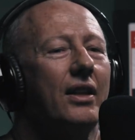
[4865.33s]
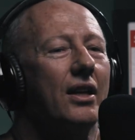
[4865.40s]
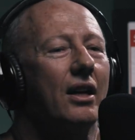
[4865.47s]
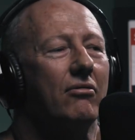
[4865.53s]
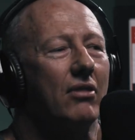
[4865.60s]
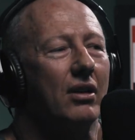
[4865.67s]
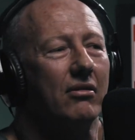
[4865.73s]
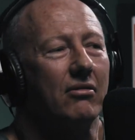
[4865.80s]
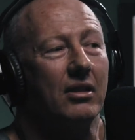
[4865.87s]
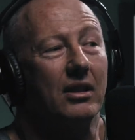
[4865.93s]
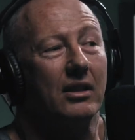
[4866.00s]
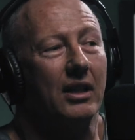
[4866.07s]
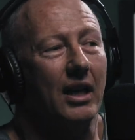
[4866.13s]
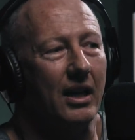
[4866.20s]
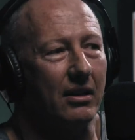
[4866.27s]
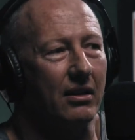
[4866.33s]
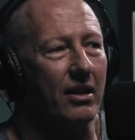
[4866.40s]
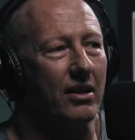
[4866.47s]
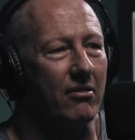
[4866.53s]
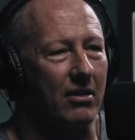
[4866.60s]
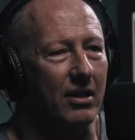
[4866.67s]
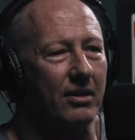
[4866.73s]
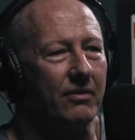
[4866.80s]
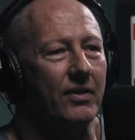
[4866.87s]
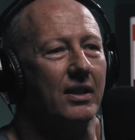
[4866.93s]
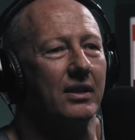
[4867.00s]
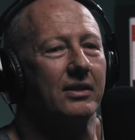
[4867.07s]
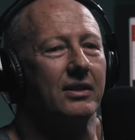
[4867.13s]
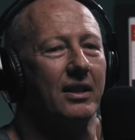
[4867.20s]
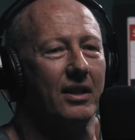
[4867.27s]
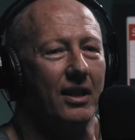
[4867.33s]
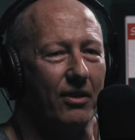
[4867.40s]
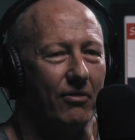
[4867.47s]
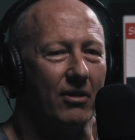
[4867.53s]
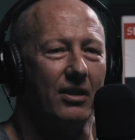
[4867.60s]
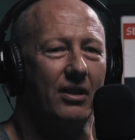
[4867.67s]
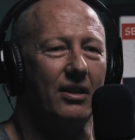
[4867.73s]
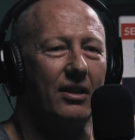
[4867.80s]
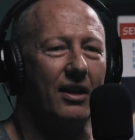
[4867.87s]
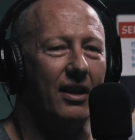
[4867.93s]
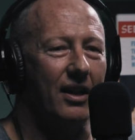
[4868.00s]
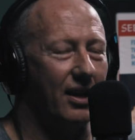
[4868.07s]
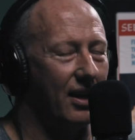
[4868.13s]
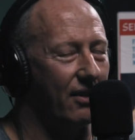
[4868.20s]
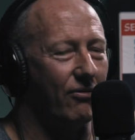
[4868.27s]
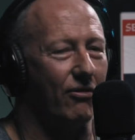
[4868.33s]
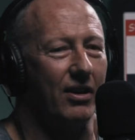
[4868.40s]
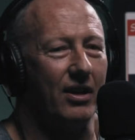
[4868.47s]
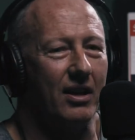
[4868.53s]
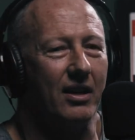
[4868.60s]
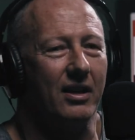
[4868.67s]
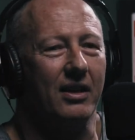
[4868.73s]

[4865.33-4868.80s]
And they run around and they're in your face and they're threatening you every day.